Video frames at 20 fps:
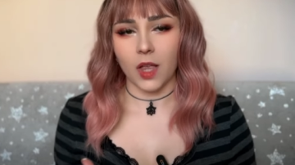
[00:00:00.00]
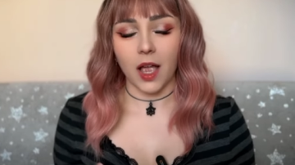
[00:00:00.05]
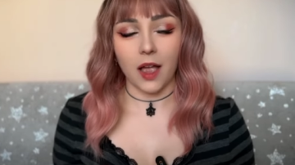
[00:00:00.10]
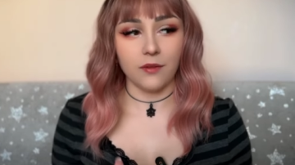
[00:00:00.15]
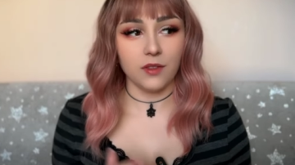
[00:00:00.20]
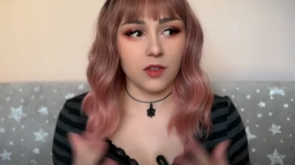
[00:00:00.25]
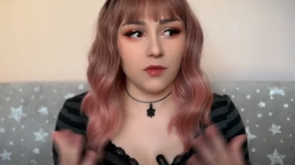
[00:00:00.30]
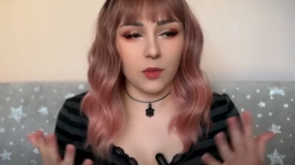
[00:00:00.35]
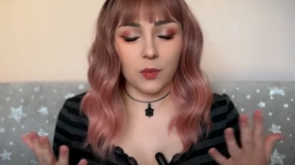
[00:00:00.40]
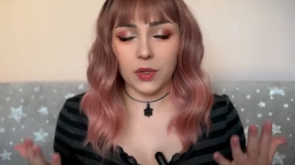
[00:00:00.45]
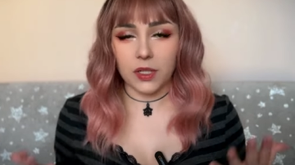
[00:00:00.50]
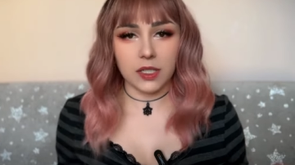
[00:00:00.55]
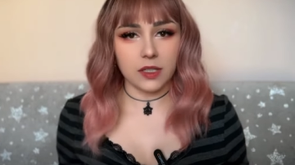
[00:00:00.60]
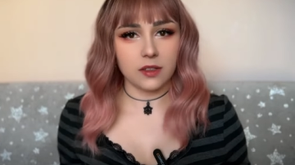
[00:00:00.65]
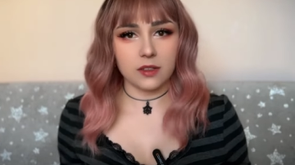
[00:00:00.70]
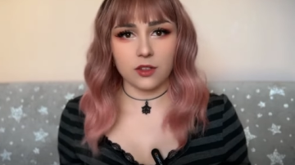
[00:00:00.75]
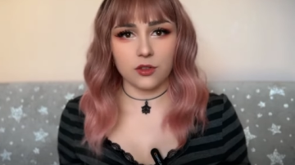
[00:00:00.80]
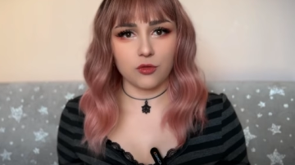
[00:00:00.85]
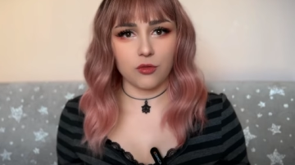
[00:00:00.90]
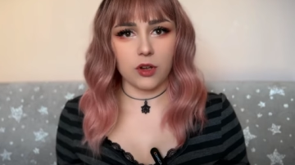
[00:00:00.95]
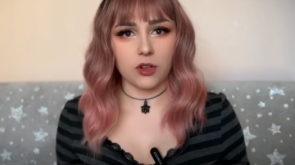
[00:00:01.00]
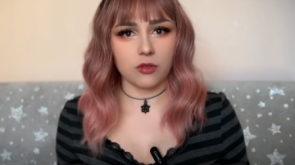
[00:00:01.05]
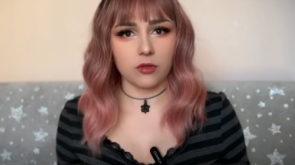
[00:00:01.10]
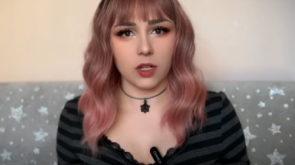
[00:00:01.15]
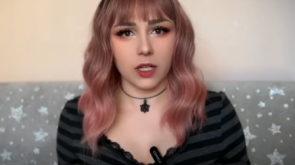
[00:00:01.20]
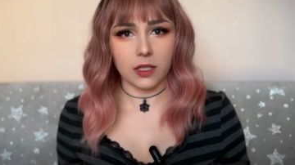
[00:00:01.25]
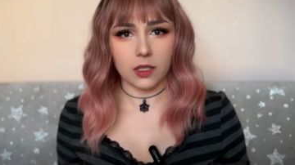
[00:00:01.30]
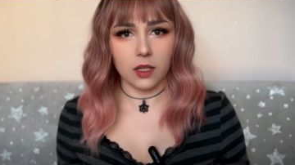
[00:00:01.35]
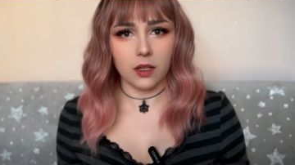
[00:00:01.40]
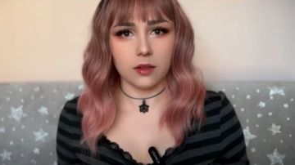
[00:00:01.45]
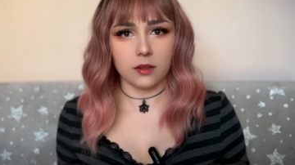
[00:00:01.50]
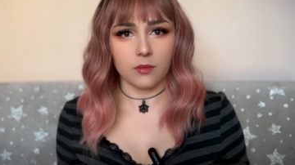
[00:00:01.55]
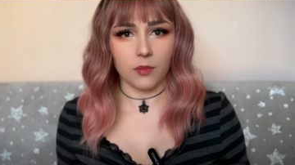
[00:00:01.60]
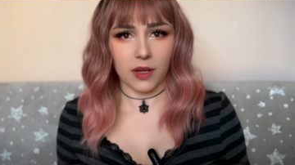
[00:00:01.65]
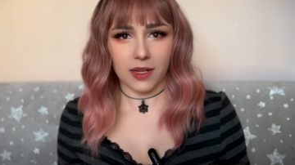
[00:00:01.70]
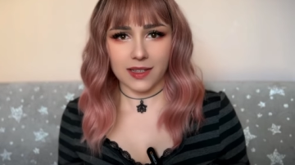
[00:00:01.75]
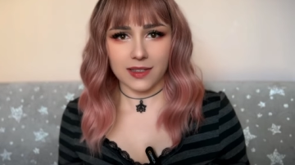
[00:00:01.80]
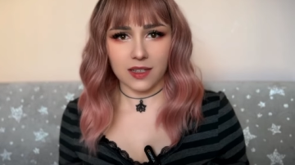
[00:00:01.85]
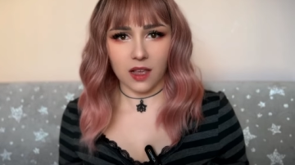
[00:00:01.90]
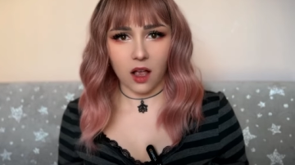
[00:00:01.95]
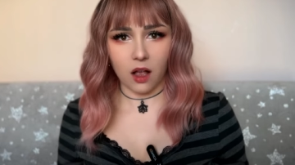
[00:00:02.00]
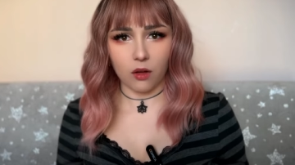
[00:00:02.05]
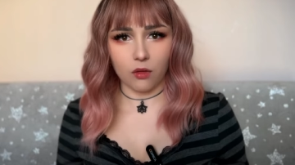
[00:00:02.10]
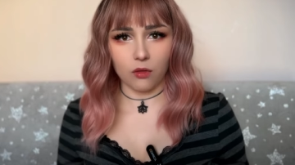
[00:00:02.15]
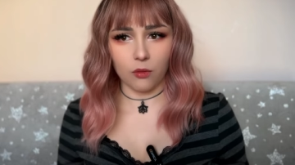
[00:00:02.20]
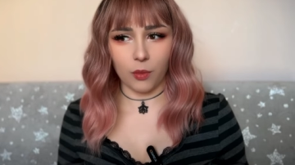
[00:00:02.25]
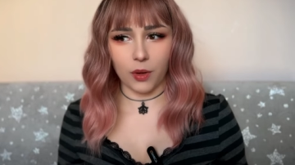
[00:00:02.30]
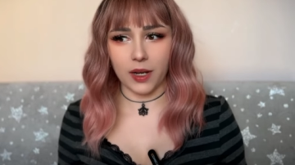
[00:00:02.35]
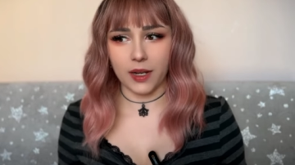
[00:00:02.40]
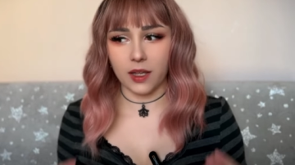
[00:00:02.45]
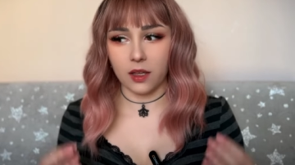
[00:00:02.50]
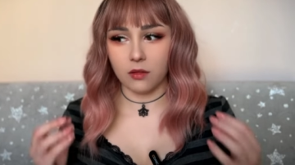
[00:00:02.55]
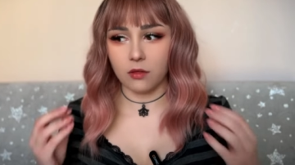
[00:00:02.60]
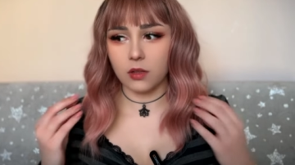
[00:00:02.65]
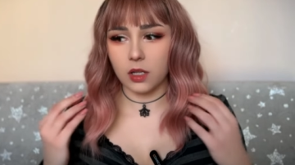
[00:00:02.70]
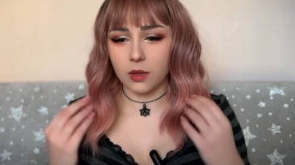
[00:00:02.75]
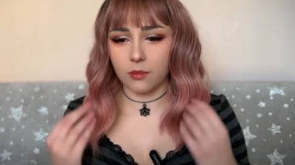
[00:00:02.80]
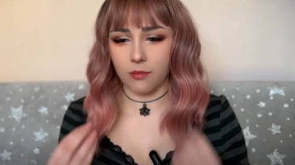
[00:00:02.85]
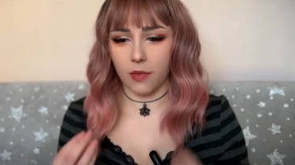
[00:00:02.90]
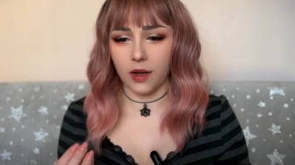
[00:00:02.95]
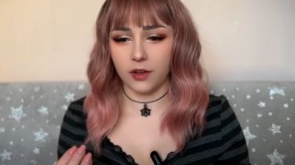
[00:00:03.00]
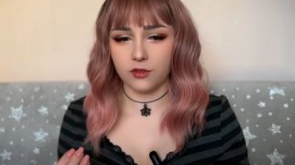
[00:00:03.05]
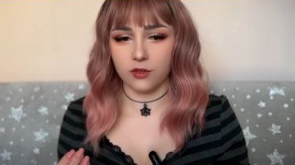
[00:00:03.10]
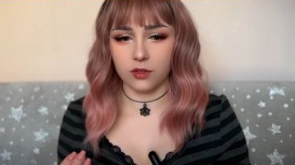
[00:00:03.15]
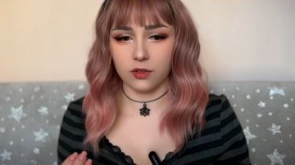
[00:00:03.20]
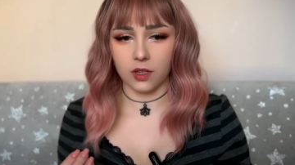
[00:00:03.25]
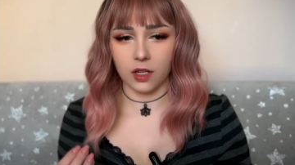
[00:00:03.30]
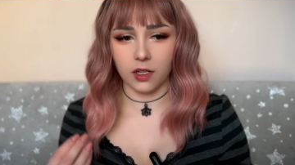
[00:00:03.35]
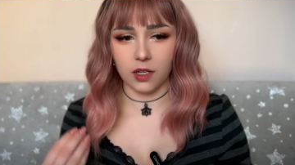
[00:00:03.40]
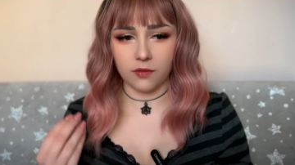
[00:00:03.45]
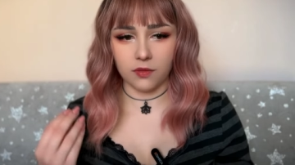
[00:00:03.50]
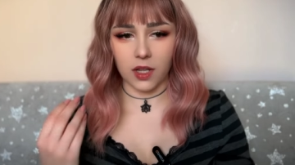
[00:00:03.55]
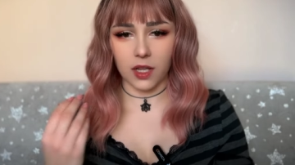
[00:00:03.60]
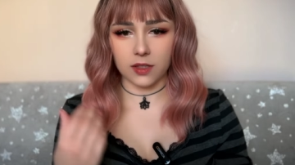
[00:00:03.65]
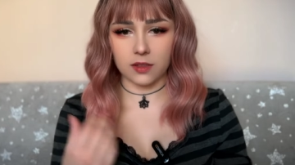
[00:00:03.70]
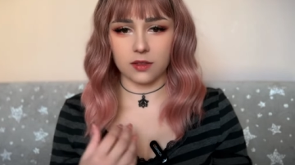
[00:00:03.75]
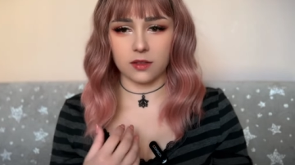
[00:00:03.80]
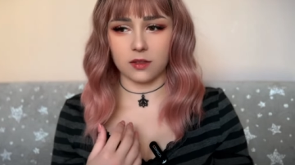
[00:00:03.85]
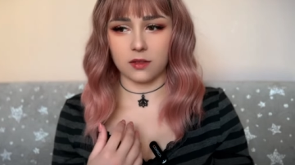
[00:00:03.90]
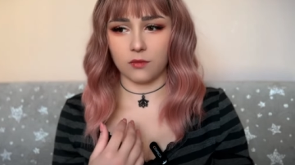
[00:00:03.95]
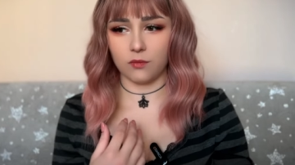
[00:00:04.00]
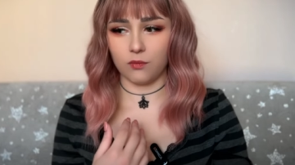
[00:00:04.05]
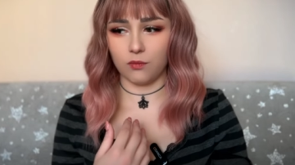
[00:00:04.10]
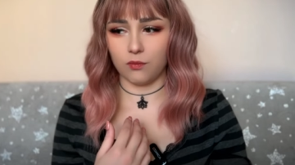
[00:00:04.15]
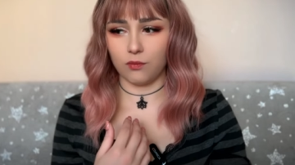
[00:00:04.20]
I've never been in a situation like this myself, but I can only imagine that if that's